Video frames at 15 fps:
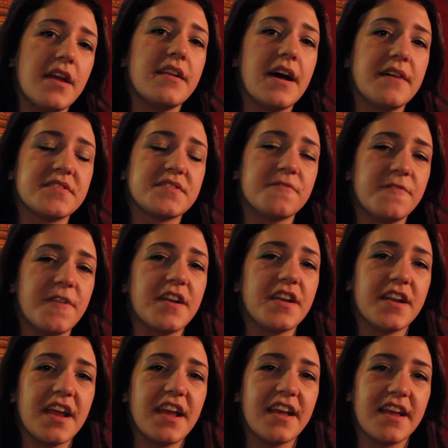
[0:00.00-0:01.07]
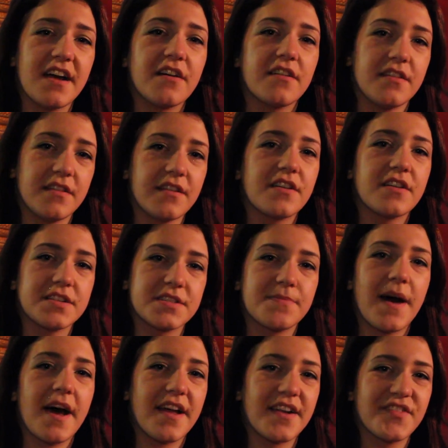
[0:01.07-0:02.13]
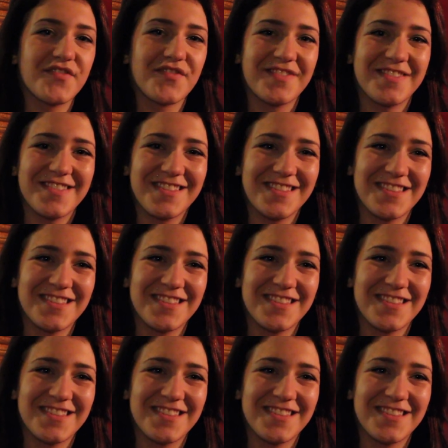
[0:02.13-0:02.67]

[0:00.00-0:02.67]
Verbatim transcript: and have some fun and hang out in a good spot.